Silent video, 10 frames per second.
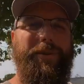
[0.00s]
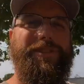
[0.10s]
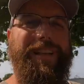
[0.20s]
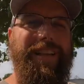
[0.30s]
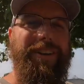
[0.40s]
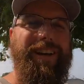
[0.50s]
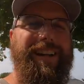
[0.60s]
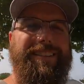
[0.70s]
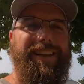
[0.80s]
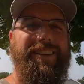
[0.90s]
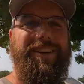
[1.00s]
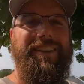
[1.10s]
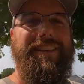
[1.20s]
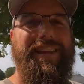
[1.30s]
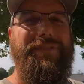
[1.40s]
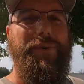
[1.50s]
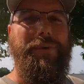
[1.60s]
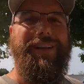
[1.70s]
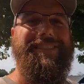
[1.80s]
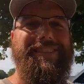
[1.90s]
We'll see y'all guys later. Thanks for
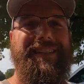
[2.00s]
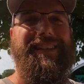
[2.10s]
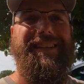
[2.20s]
watching.